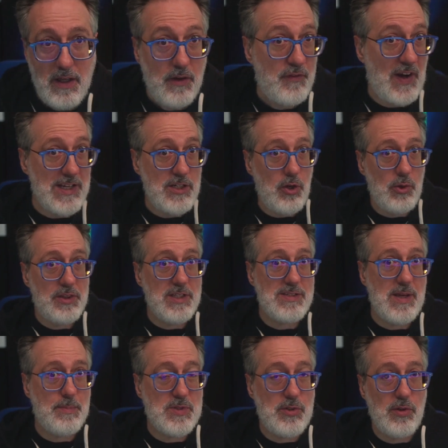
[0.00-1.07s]
Find out in this
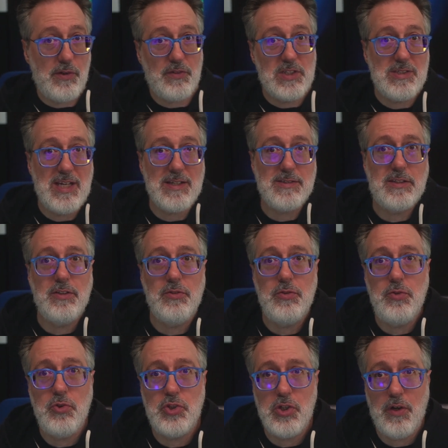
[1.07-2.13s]
episode of the Test Guild
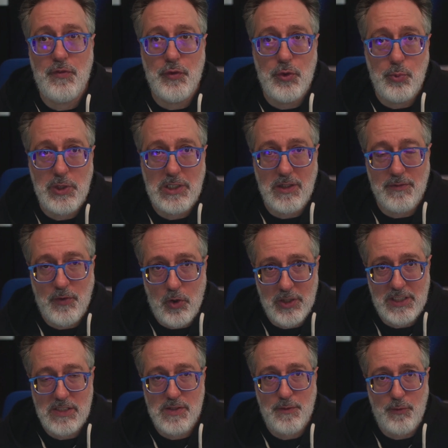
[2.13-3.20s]
News Show for the week of
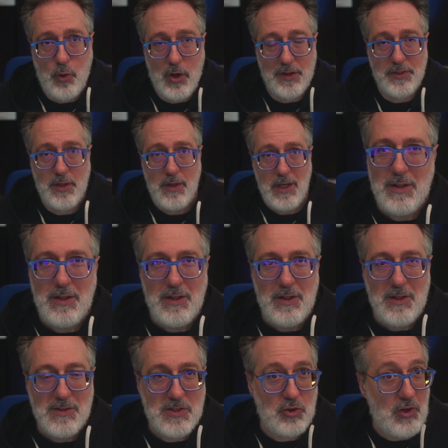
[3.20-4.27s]
August 4th.
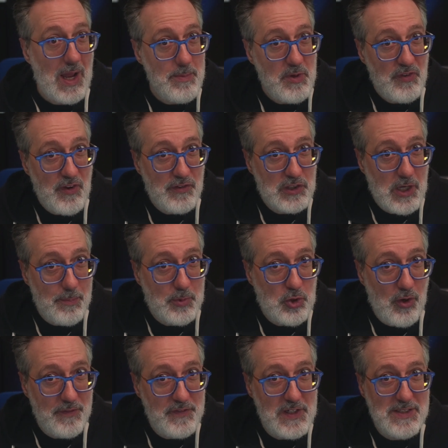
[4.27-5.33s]
So grab your favorite cup of
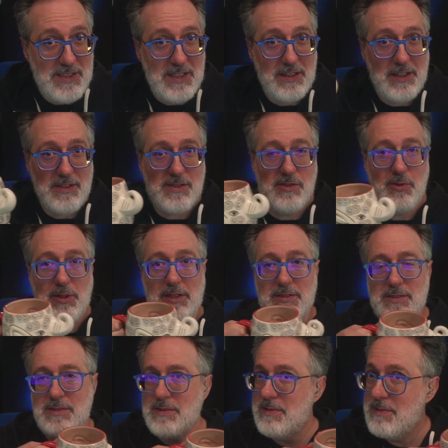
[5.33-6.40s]
coffee or tea and let's do
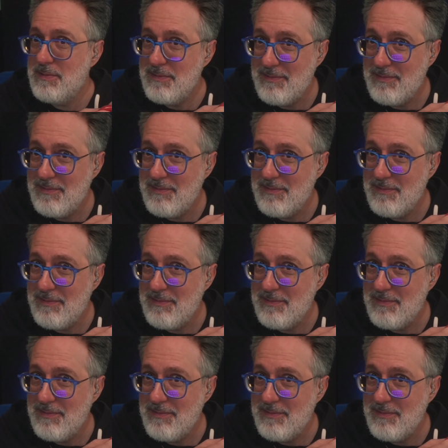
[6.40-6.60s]
this.